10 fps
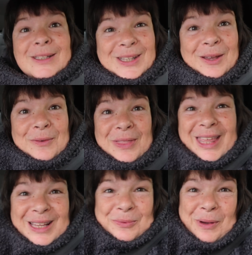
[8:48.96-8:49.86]
So
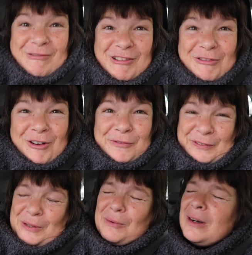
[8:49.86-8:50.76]
that's where we're off
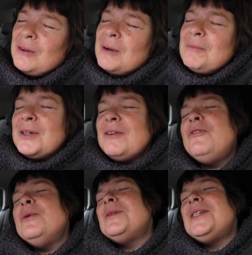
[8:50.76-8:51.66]
to. Oh, I'm looking
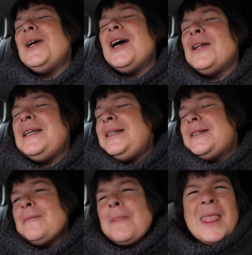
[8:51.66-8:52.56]
forward to it. I need
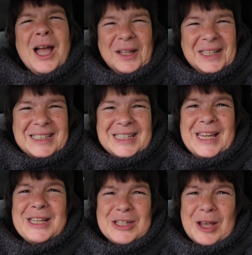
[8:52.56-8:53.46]

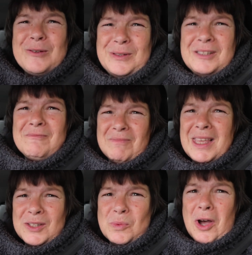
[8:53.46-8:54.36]
tea and toast.
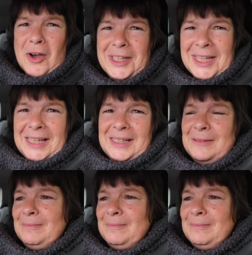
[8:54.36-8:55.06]
That's what I need.